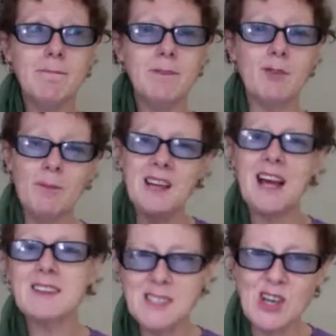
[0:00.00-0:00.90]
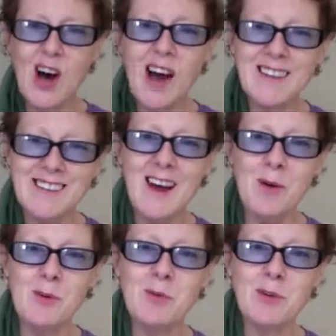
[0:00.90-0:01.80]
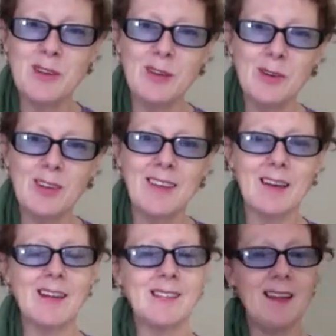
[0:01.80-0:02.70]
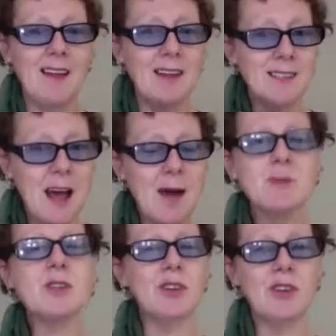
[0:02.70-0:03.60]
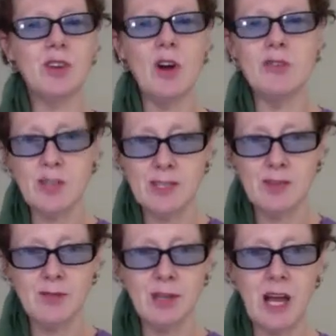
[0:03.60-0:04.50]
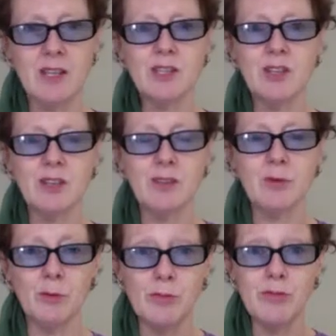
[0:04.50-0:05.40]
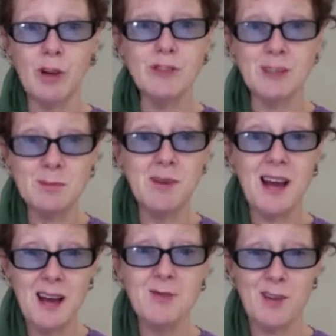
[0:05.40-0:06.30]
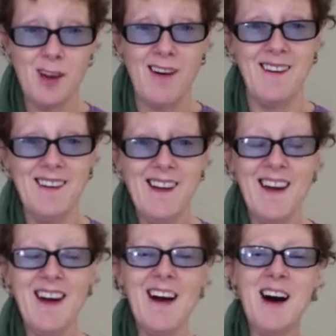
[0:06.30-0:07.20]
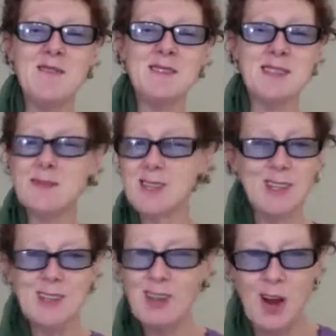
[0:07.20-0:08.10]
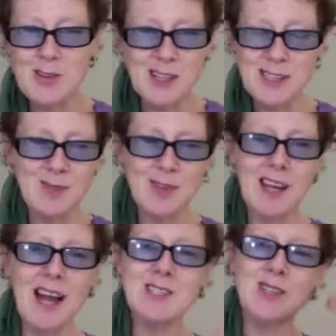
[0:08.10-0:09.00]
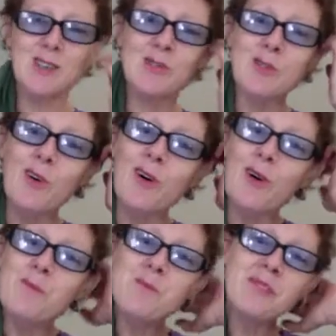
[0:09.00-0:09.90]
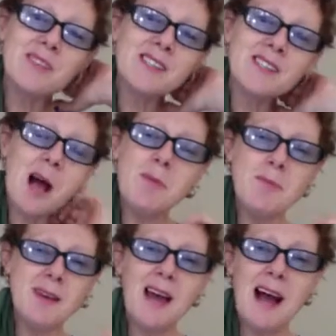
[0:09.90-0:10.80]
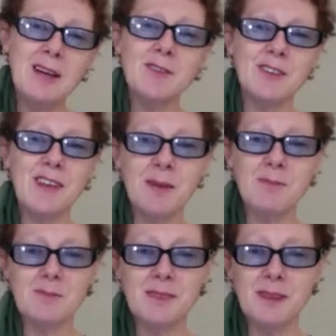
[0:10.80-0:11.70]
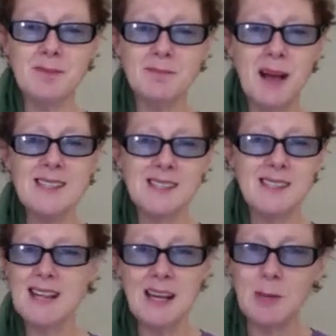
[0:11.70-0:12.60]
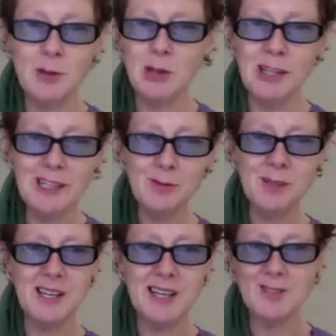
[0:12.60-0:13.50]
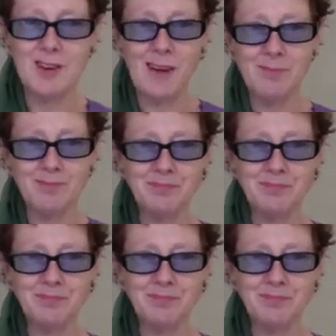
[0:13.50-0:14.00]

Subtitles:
from the other side now, of course, I look at that and I say that is absolutely no justification for revolting behaviour. There's absolutely no justification for the type of behaviour that makes us unable to live with each other.